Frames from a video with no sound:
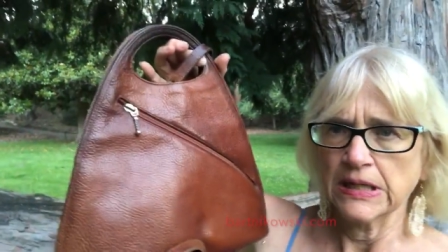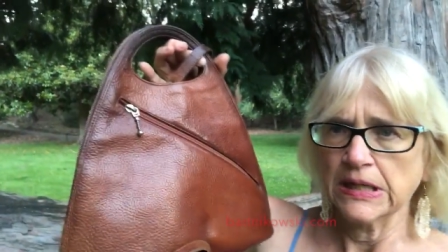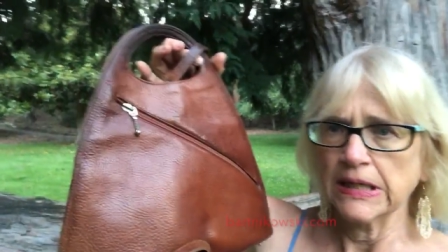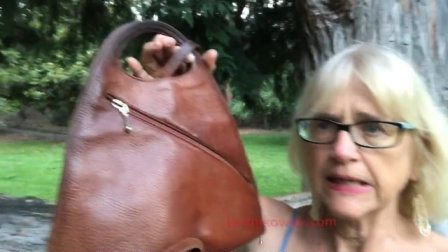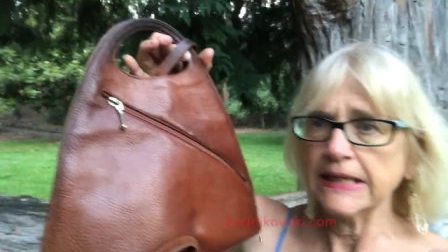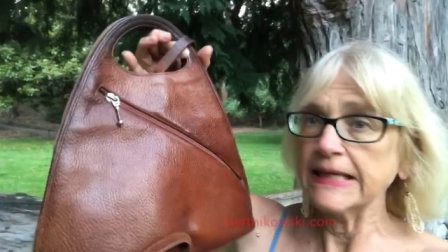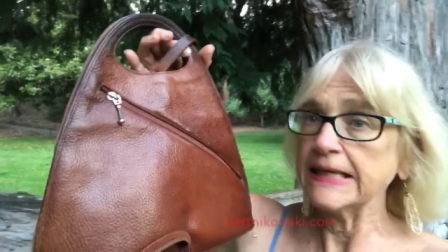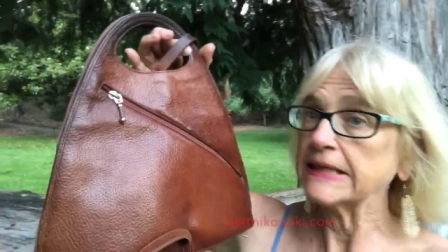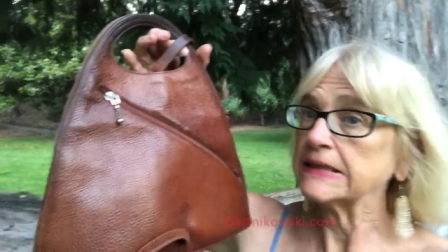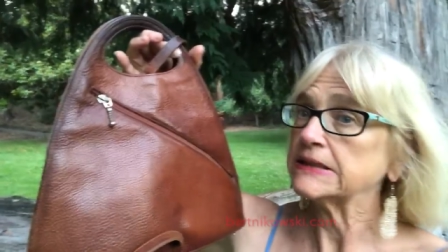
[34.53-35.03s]
I
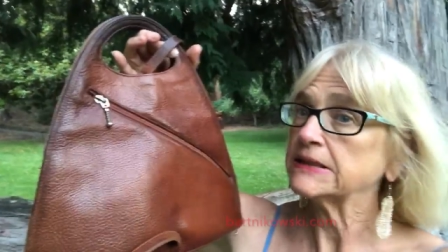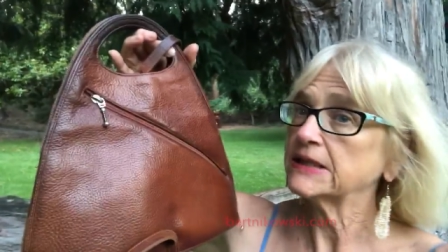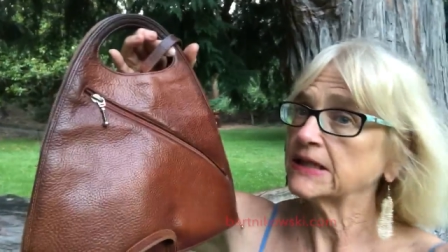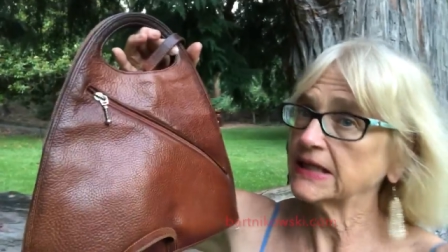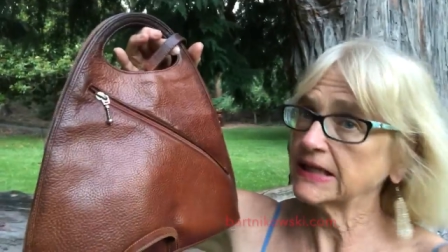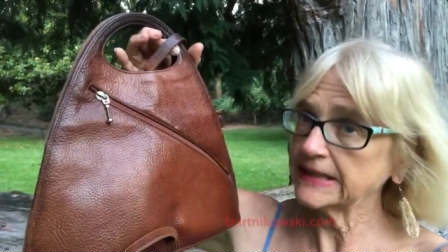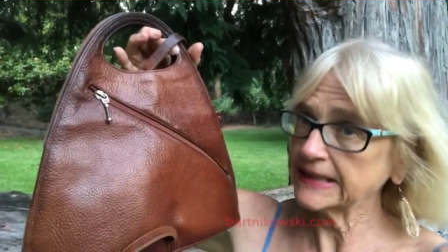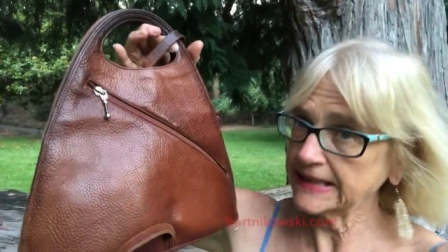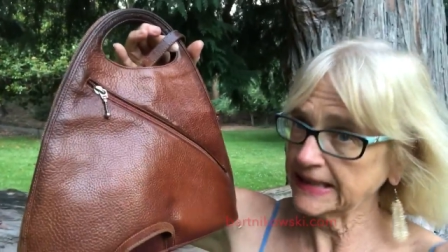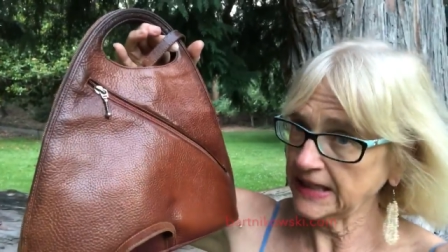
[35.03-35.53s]
get a
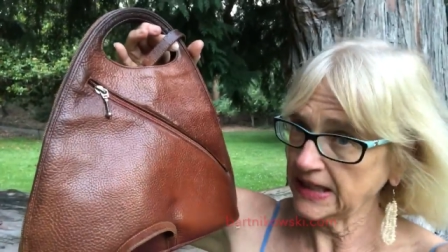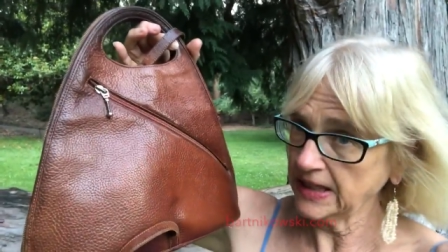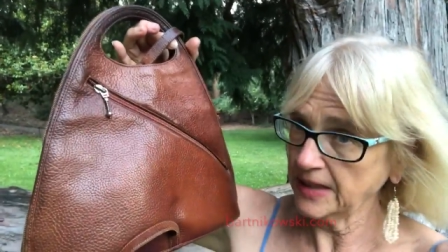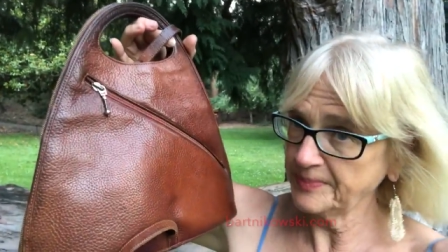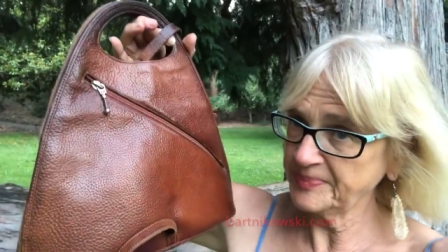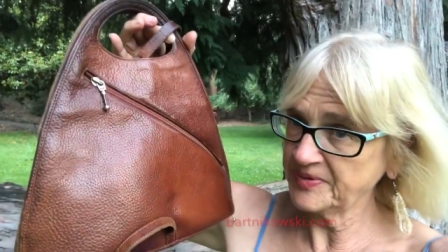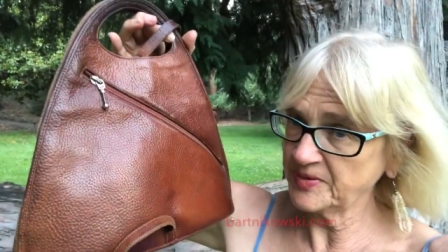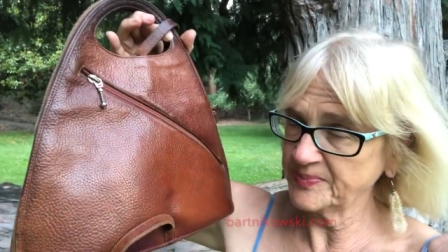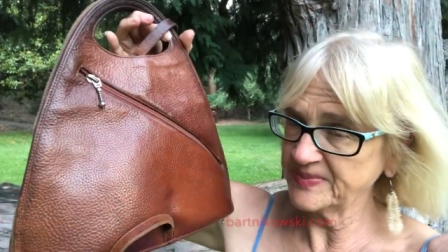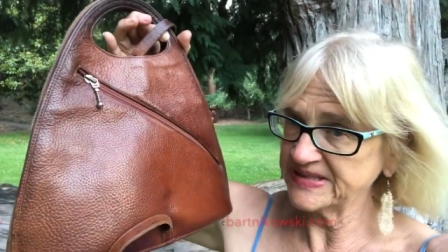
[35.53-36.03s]
lot of
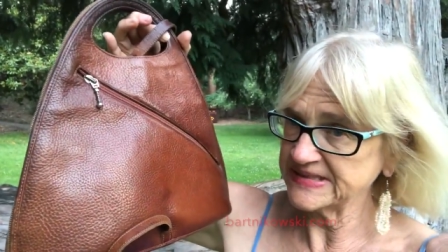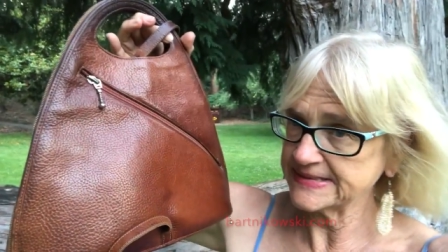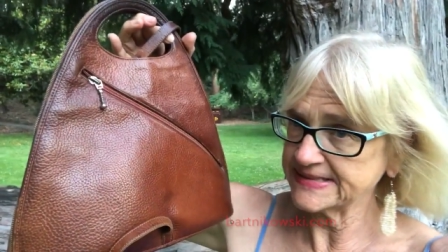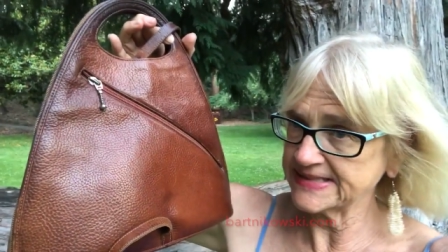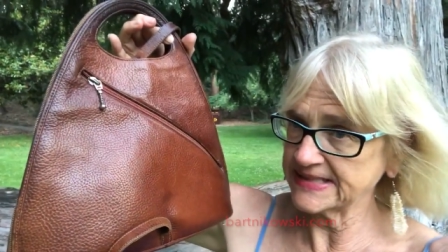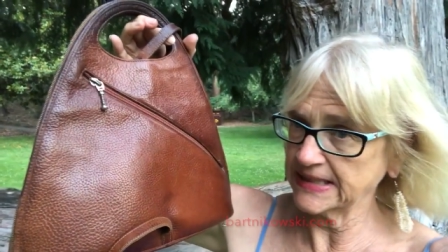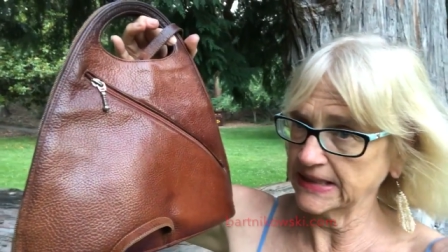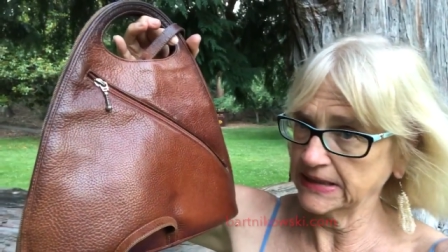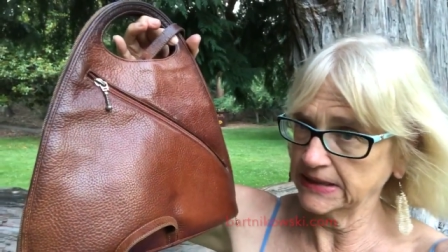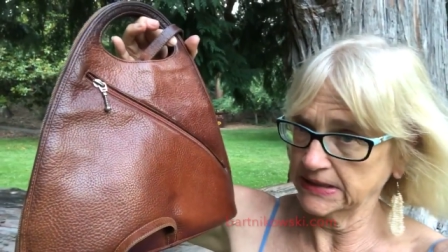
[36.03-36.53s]
compliments
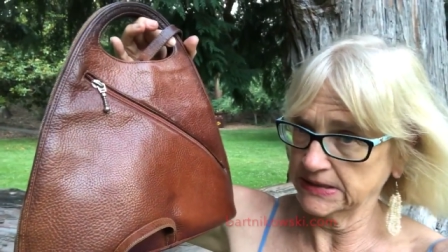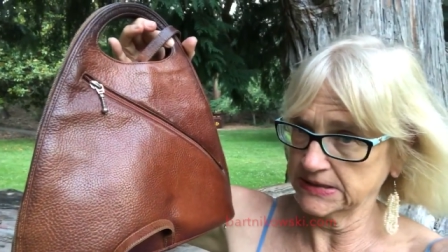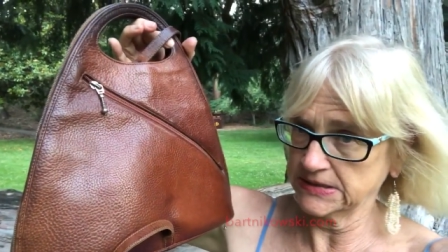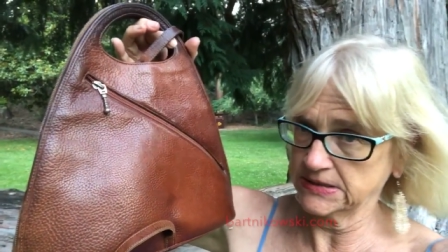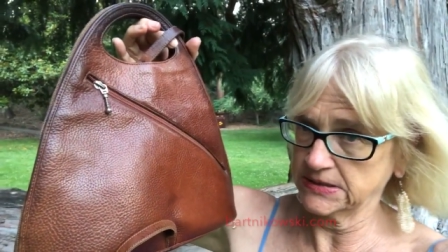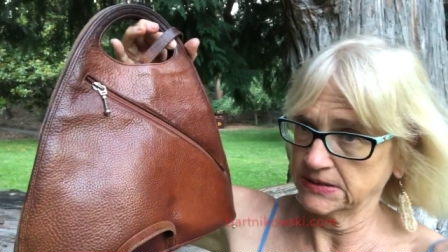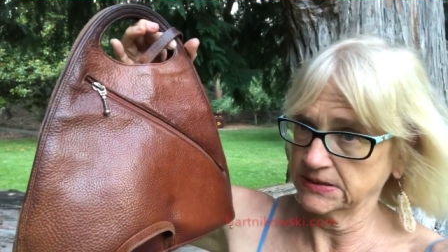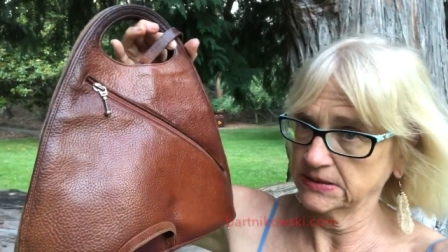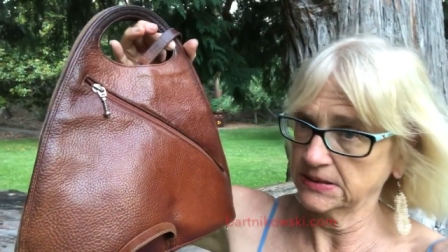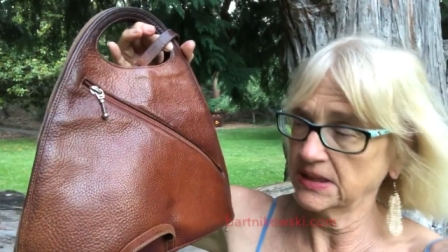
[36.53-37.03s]
on
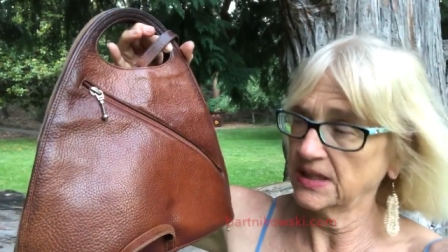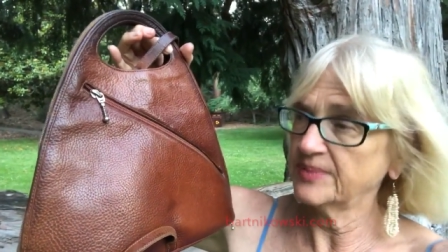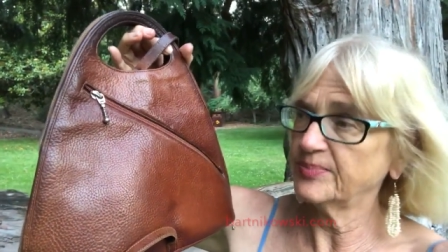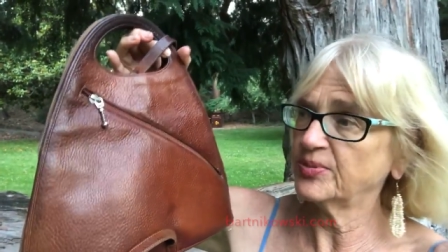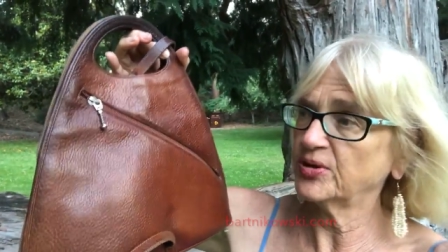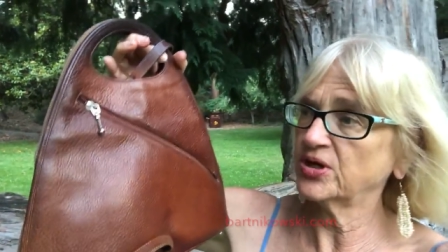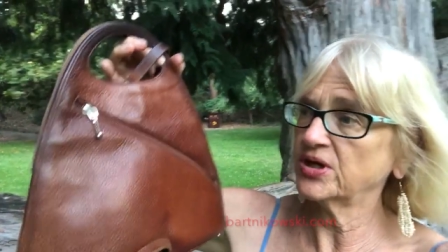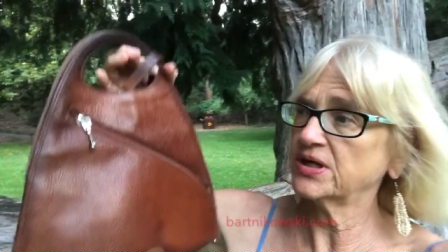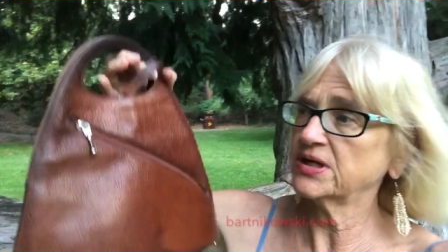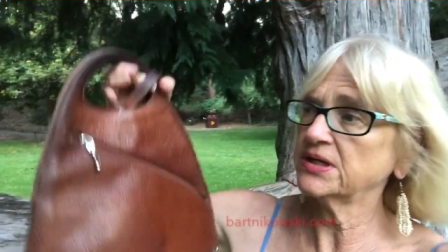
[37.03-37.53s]
it. I
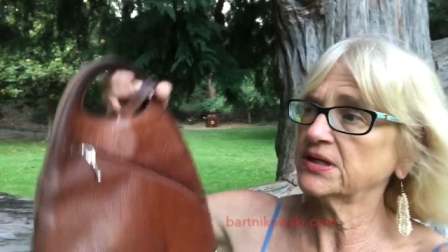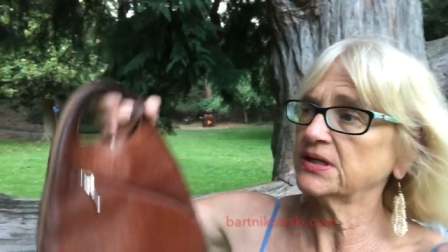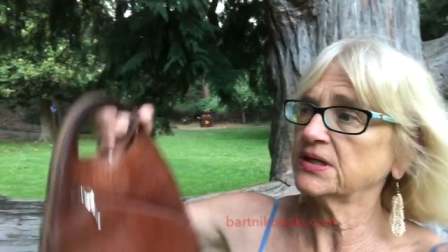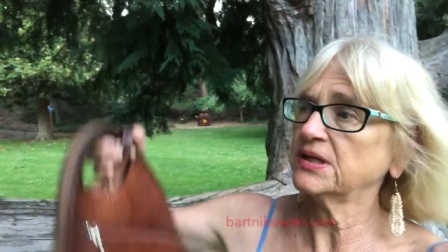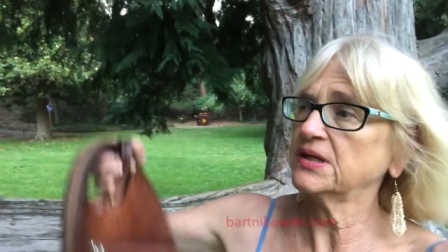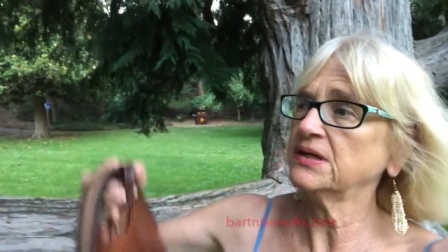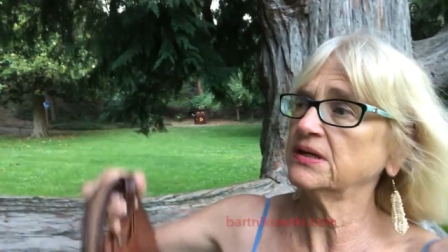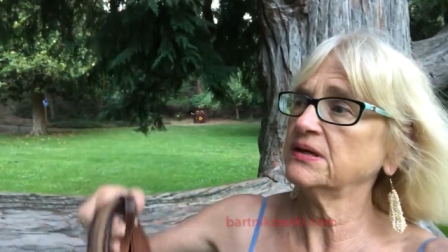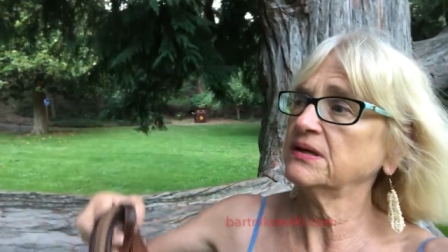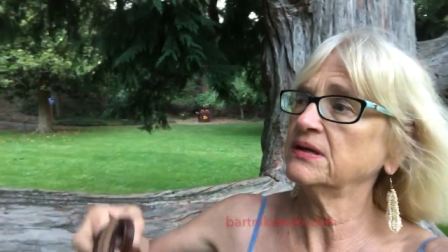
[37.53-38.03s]
bought it
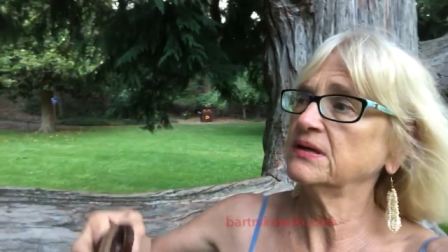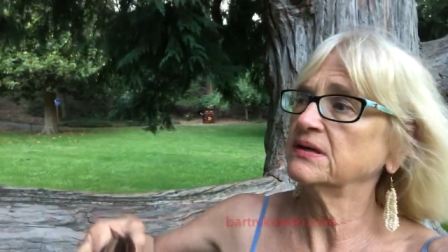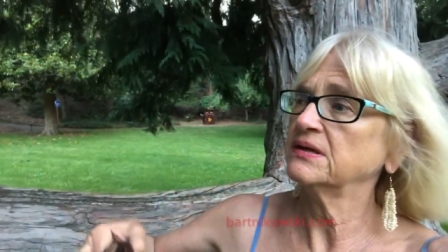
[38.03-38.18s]
in